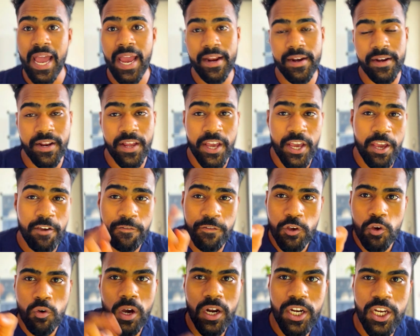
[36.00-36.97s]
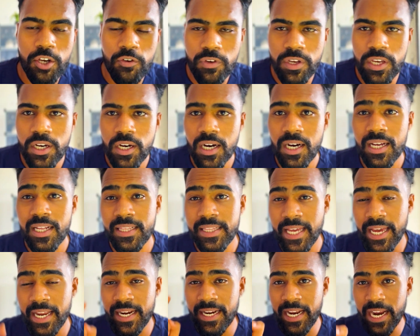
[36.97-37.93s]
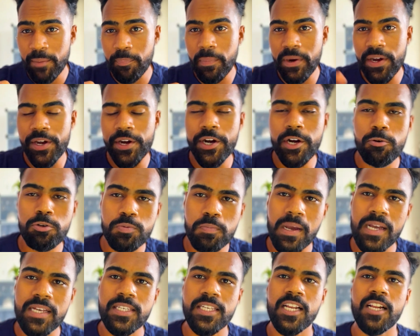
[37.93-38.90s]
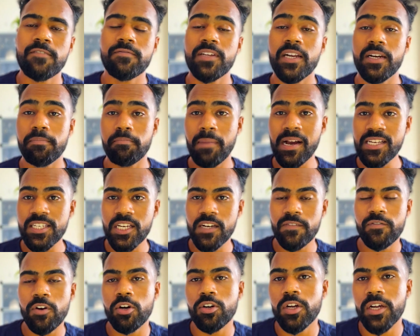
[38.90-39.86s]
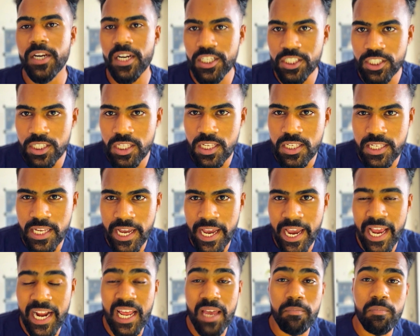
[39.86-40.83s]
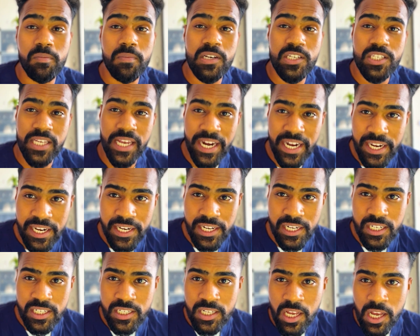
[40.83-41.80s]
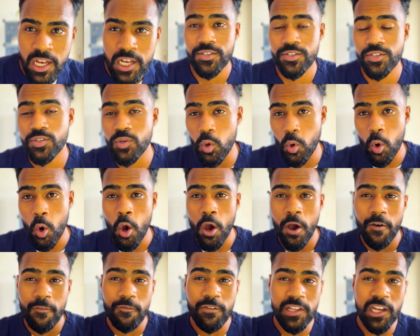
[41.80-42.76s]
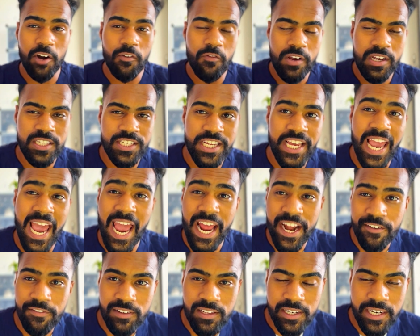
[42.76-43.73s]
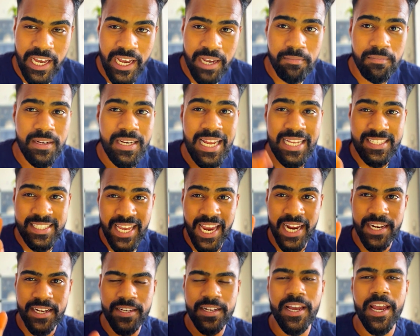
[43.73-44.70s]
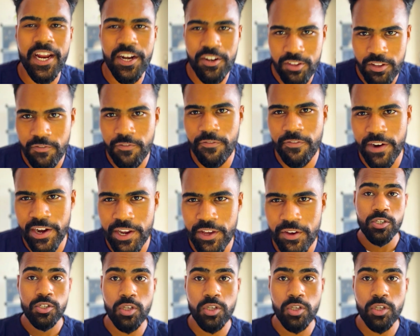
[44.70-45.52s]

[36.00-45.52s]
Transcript: And if you are new here, then let me introduce myself, that myself Dr. Rakshit Desai, an MBBS intern. So without wasting any further time, let's get into the video.